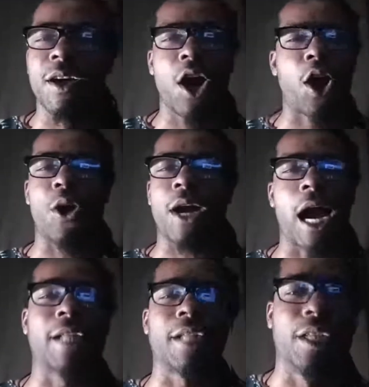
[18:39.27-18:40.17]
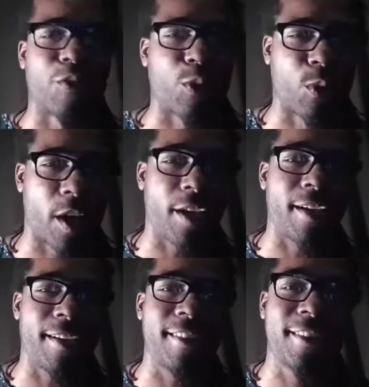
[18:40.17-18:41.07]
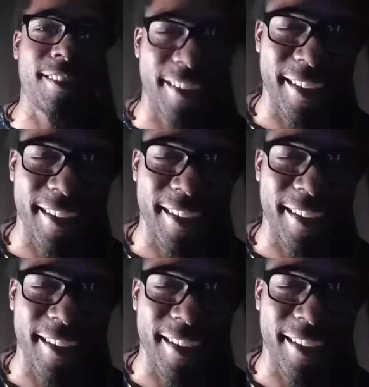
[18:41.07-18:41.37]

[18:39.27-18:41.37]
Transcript: All kind of different ways.